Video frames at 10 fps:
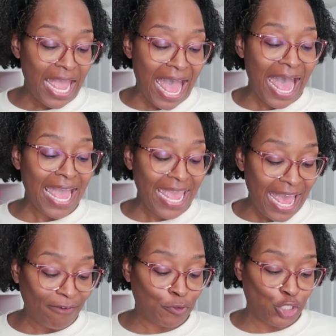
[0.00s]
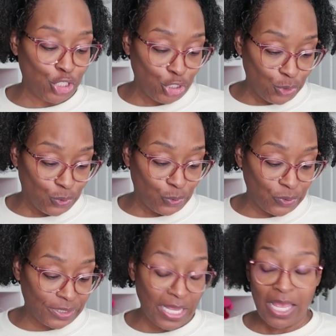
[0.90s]
I have to
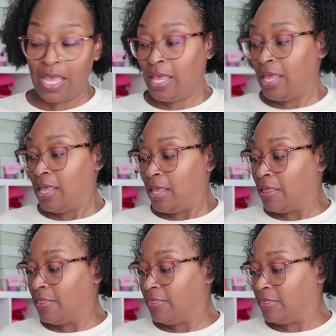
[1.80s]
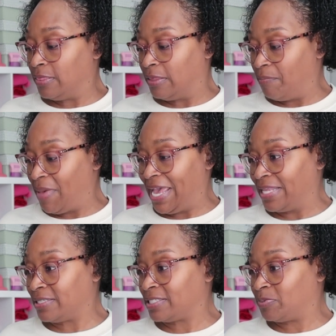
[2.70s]
use the
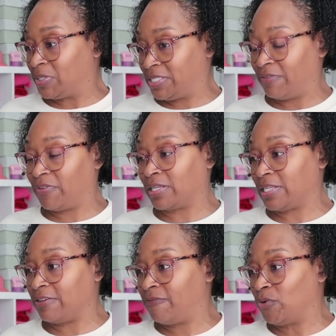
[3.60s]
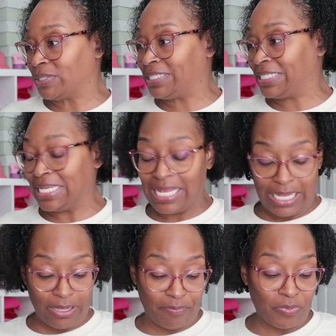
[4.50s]
mat specifically for
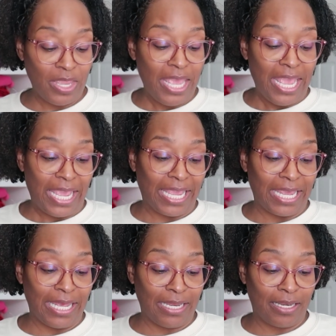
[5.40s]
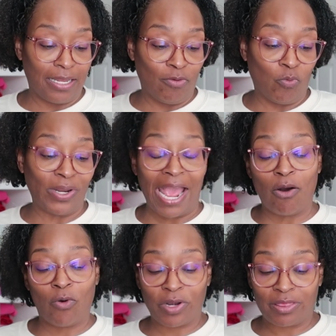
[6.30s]
CM. And when I
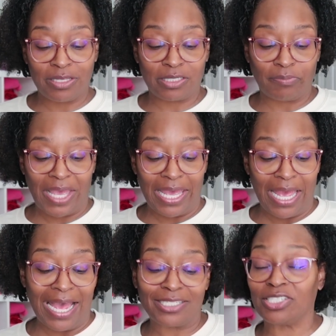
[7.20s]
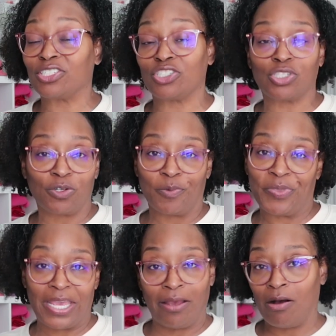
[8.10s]
ordered this mat, I just
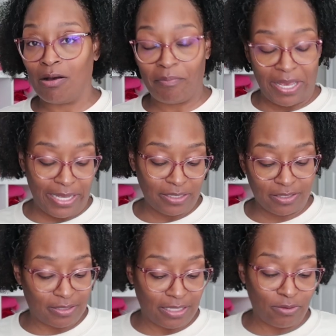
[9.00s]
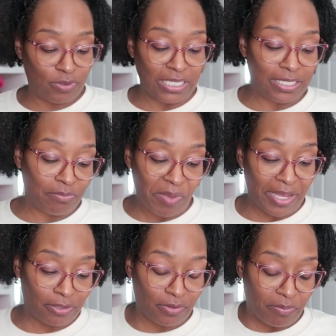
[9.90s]
assumed that all mats, it didn't
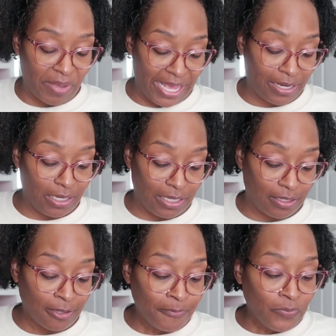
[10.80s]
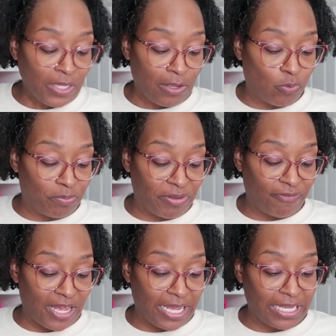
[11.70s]
matter, the mat, and it would be
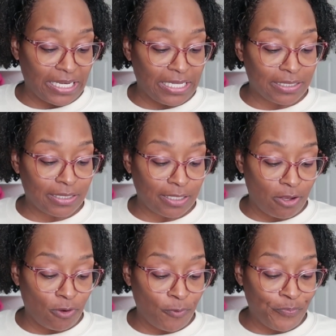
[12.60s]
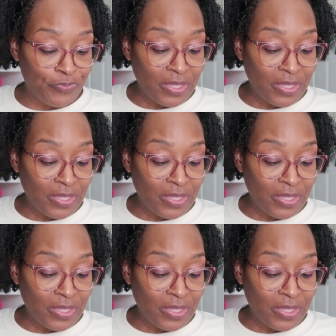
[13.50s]
fine. And so